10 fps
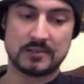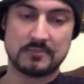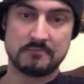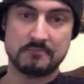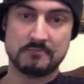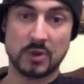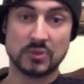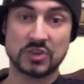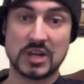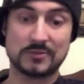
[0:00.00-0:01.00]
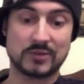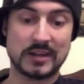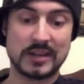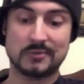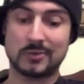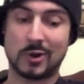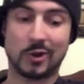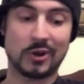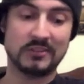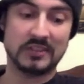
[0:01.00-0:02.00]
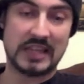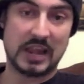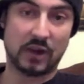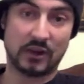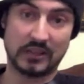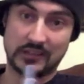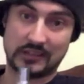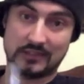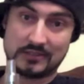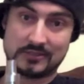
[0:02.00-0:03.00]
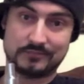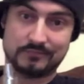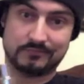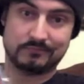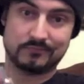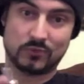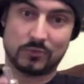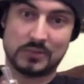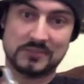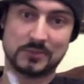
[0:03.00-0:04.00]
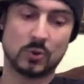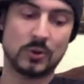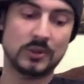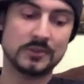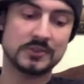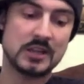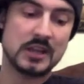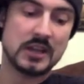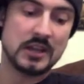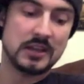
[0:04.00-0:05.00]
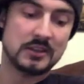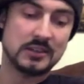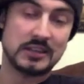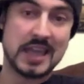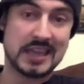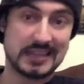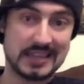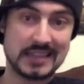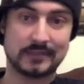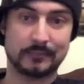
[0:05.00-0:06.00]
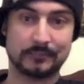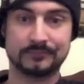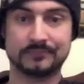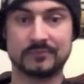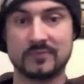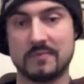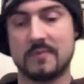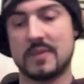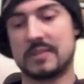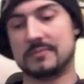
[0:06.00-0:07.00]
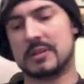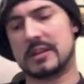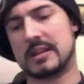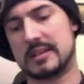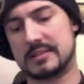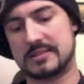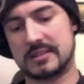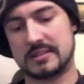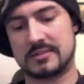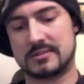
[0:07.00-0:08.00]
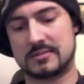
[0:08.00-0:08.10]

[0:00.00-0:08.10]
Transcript: Most shops right now aren't even carrying these replacement coils. You can get them But since the